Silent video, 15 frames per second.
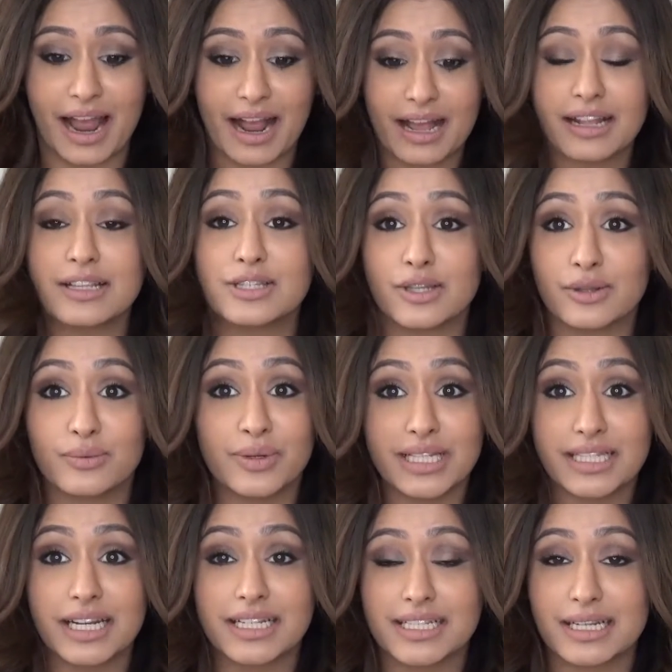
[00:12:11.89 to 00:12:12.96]
And so the
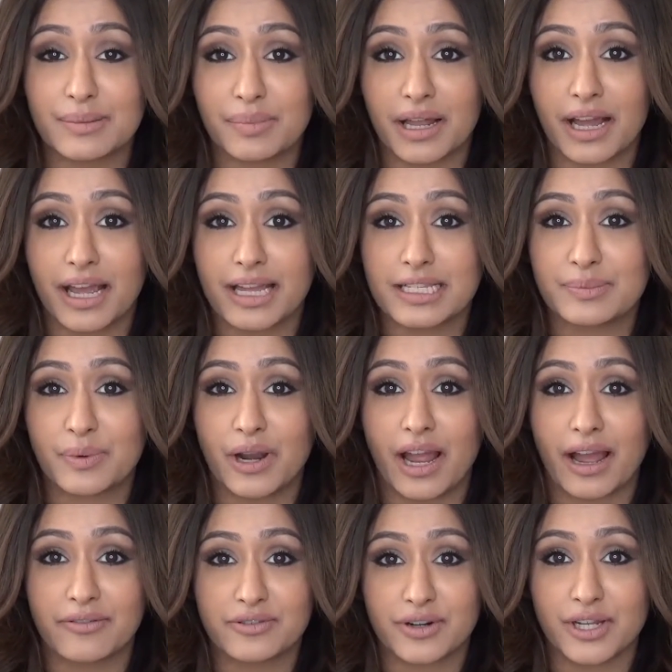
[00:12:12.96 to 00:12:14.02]
reason I didn't apply hairspray
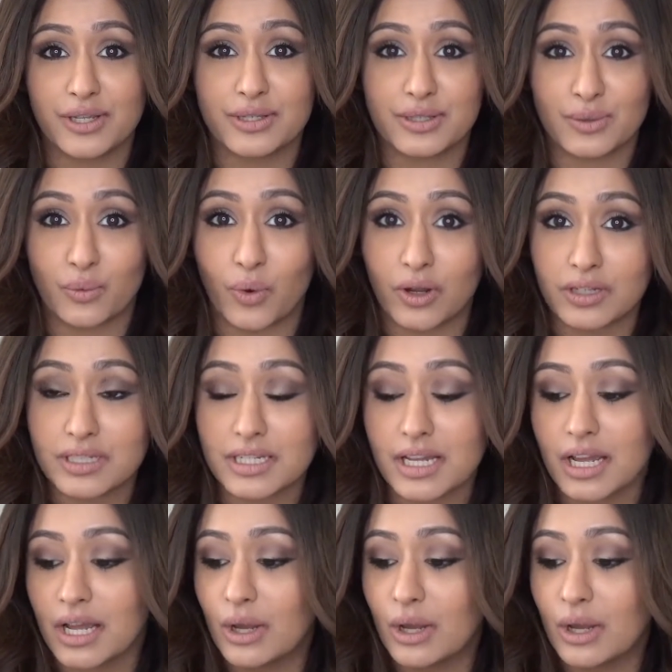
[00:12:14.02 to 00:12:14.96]
after I used the wand